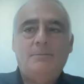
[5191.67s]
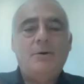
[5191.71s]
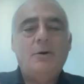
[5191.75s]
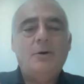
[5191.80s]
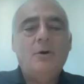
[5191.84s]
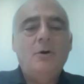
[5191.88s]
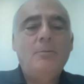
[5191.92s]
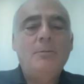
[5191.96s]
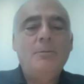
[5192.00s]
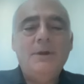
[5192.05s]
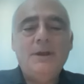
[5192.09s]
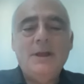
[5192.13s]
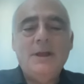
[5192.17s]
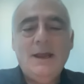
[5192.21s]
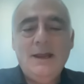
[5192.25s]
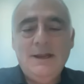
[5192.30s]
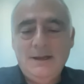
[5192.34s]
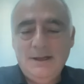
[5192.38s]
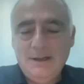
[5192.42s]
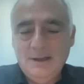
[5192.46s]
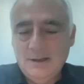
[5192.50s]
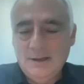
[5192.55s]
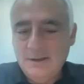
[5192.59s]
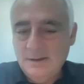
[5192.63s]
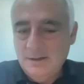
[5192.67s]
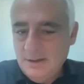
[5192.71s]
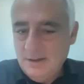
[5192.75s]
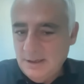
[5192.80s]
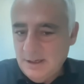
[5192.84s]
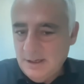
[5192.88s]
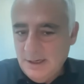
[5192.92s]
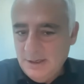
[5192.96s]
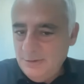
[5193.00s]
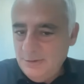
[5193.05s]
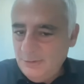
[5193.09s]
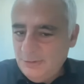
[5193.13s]
permeating,
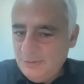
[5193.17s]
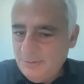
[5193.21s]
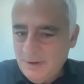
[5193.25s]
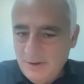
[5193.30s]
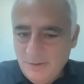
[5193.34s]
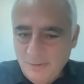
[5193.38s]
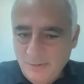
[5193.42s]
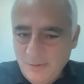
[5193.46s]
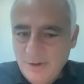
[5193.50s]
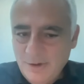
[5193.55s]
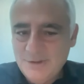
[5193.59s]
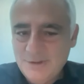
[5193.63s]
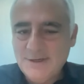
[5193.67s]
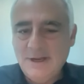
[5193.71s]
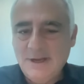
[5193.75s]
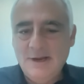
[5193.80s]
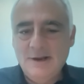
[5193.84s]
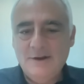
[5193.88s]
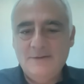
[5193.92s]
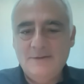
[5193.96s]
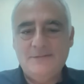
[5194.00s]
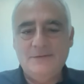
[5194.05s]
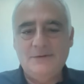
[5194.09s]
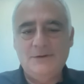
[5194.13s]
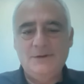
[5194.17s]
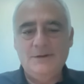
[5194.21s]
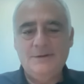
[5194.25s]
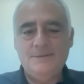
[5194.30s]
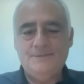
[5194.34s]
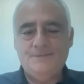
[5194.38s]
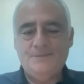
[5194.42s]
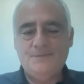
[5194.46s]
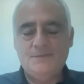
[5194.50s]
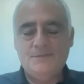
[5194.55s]
and I use my words carefully,